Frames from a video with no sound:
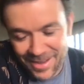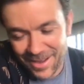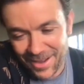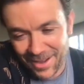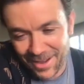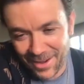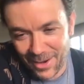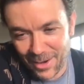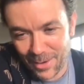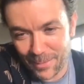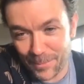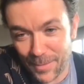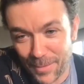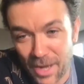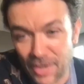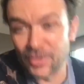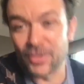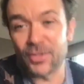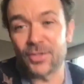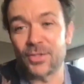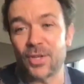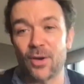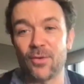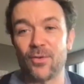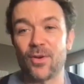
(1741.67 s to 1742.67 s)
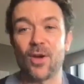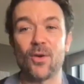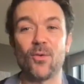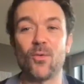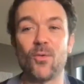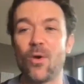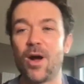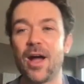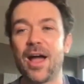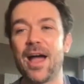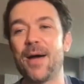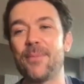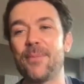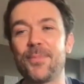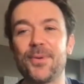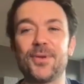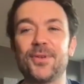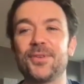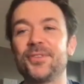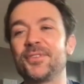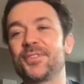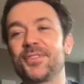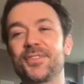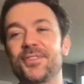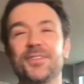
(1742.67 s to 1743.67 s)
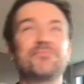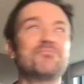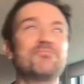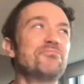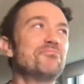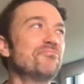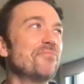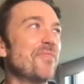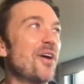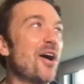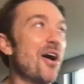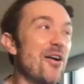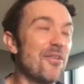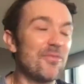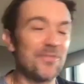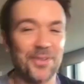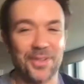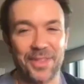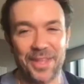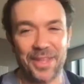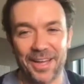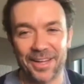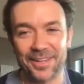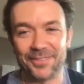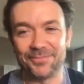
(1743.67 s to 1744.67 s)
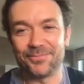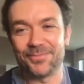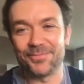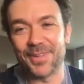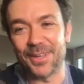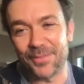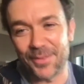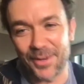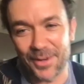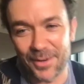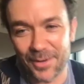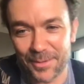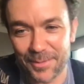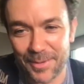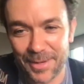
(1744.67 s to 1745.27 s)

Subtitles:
I just don't know what happens after that, if you know what I